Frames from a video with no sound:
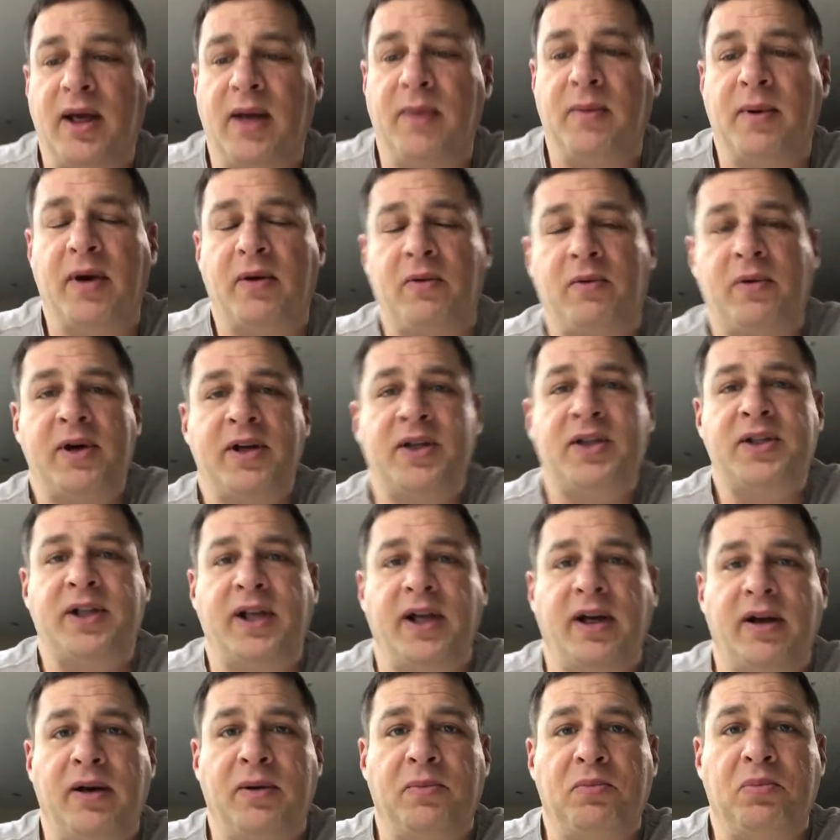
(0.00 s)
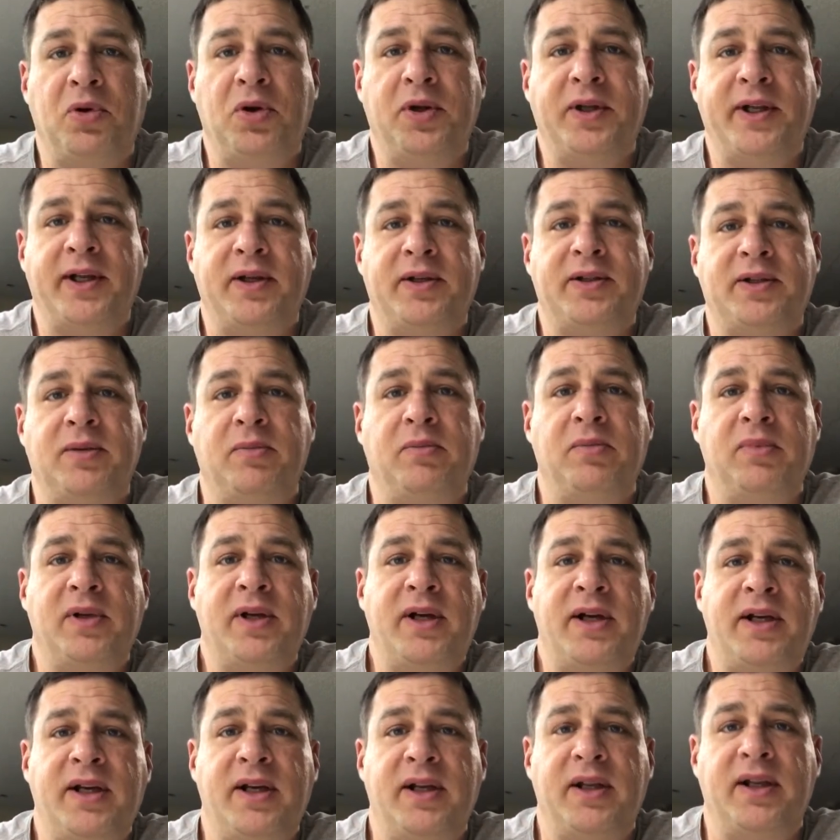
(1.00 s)
in my wrist here and pulled out some
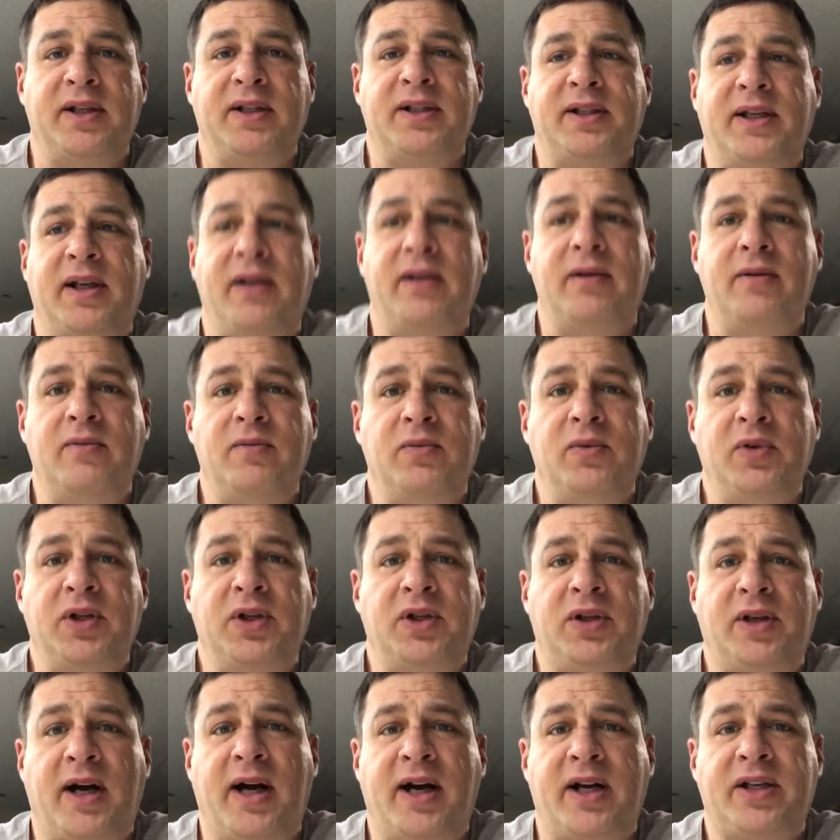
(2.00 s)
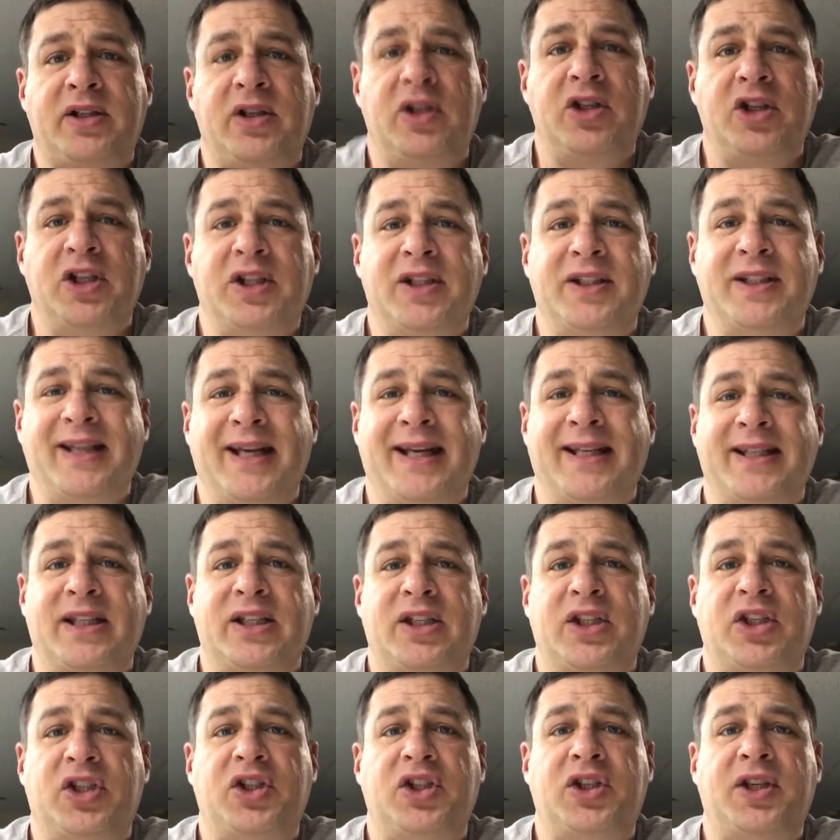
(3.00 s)
blood and said your oxygen's at
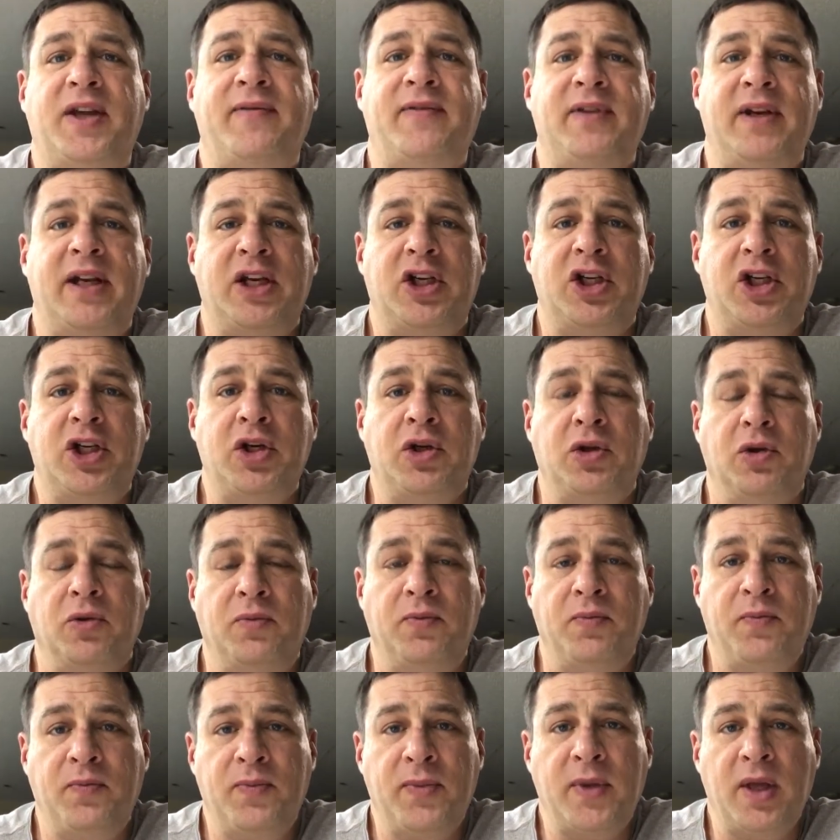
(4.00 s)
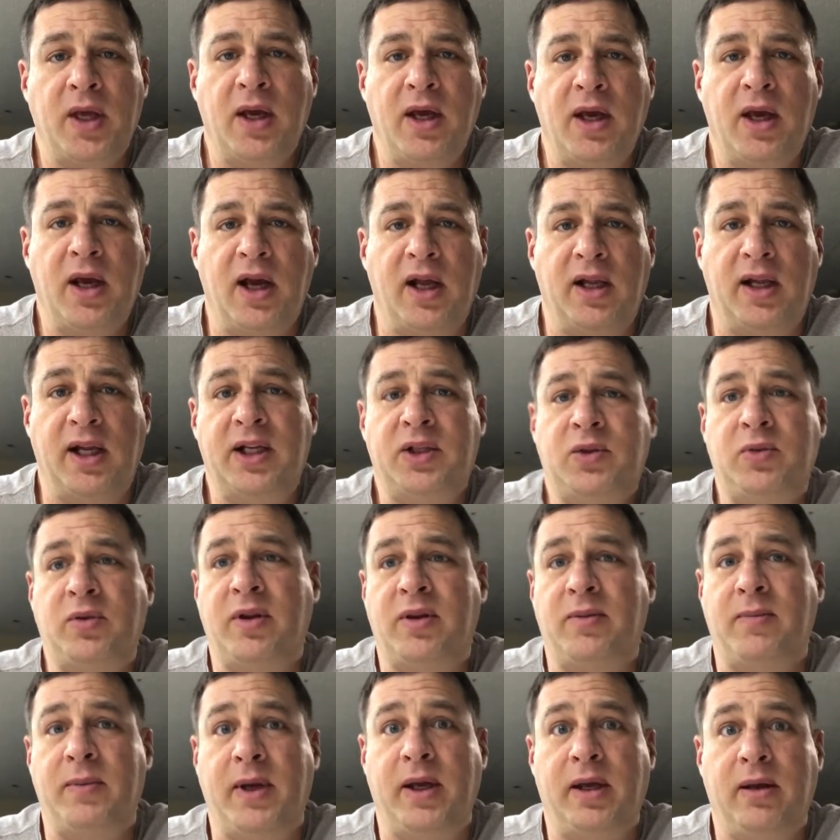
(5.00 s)
72, and that's
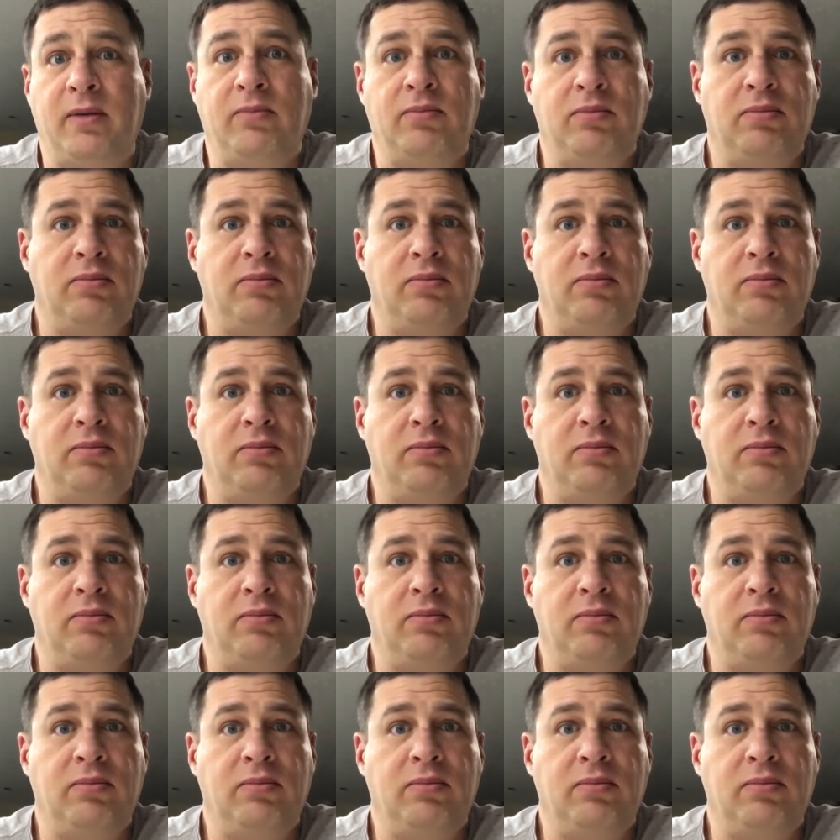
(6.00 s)
with me